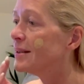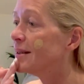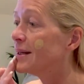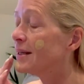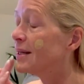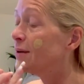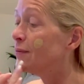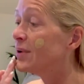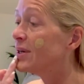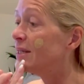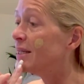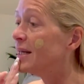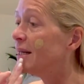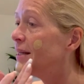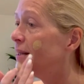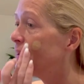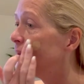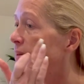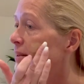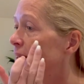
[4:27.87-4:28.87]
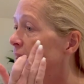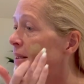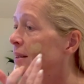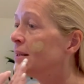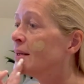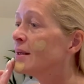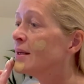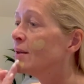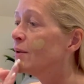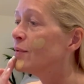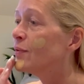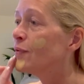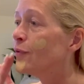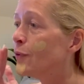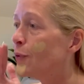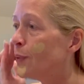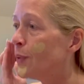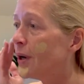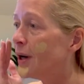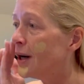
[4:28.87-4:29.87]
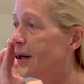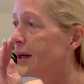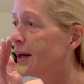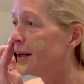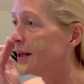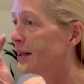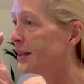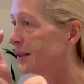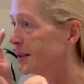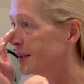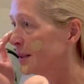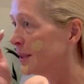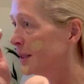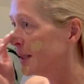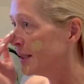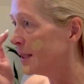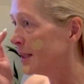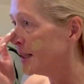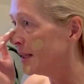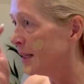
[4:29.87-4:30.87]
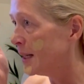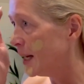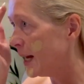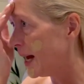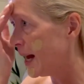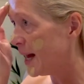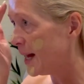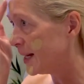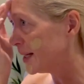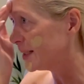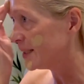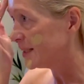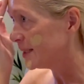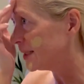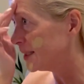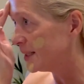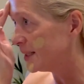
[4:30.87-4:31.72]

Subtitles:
getting ready for work, and